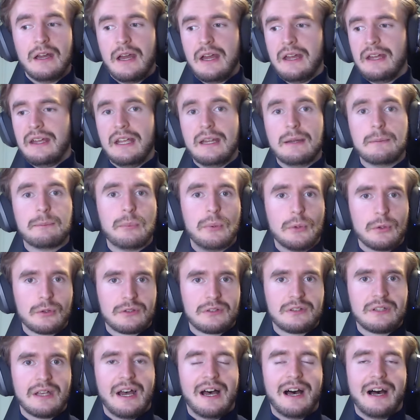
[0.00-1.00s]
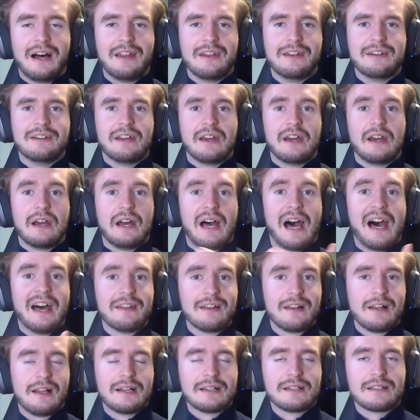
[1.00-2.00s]
input and
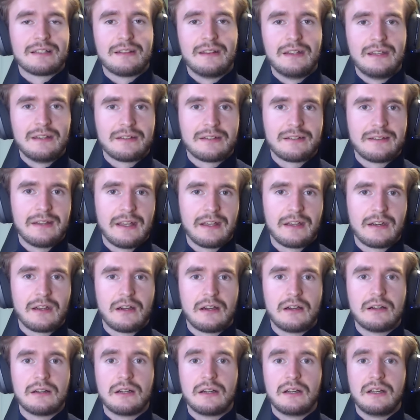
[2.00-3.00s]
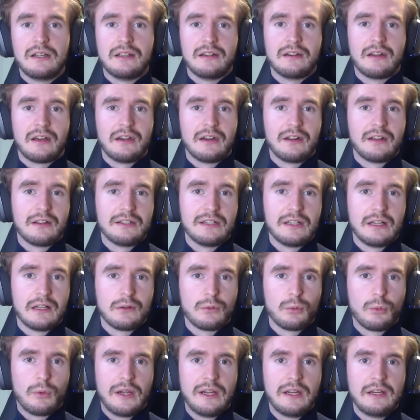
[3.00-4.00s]
analyze these data in an
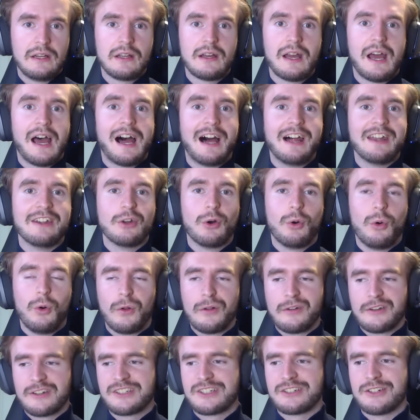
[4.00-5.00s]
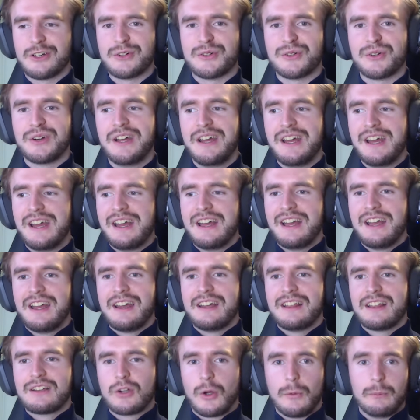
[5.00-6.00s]
ideal way, and also
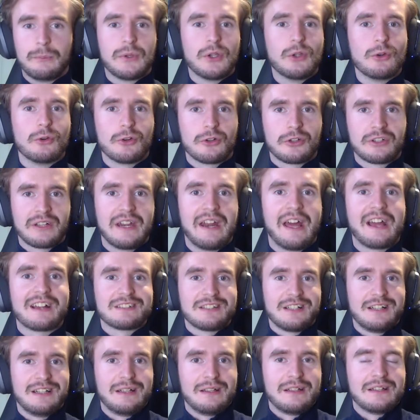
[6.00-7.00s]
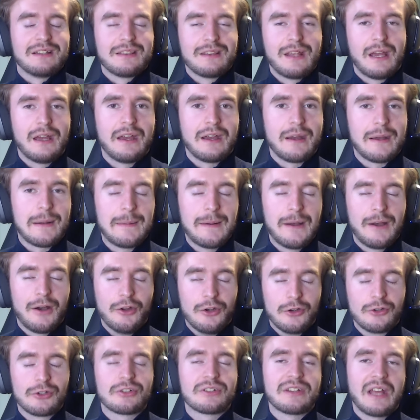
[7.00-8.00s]
computers can actually
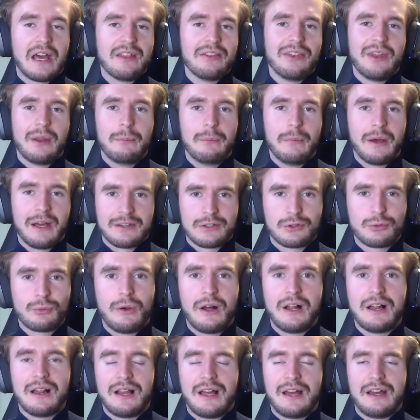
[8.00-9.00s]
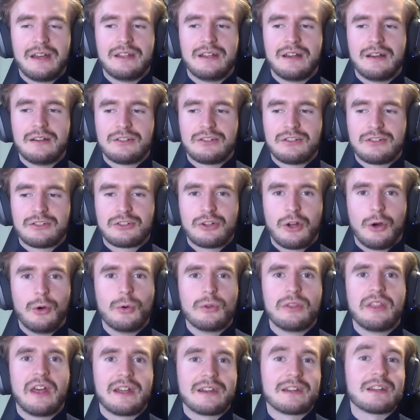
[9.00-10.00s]
understand them as well. So
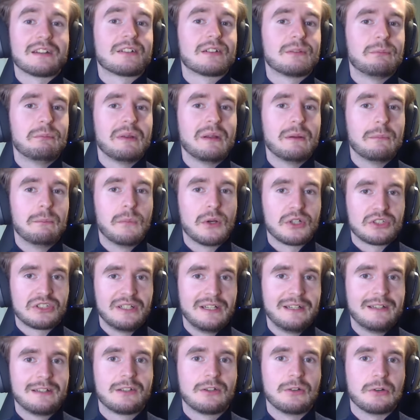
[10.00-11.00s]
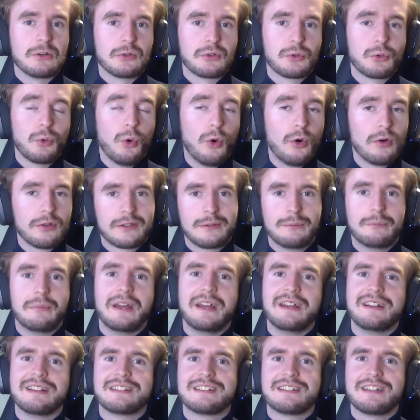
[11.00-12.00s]
that is much easier to
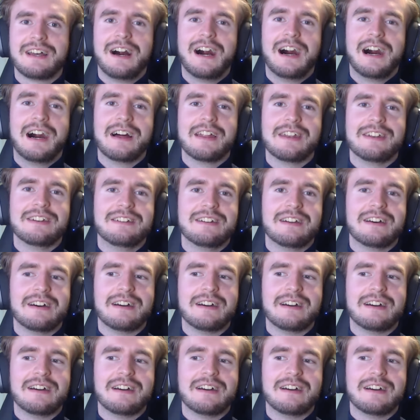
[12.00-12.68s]
automate and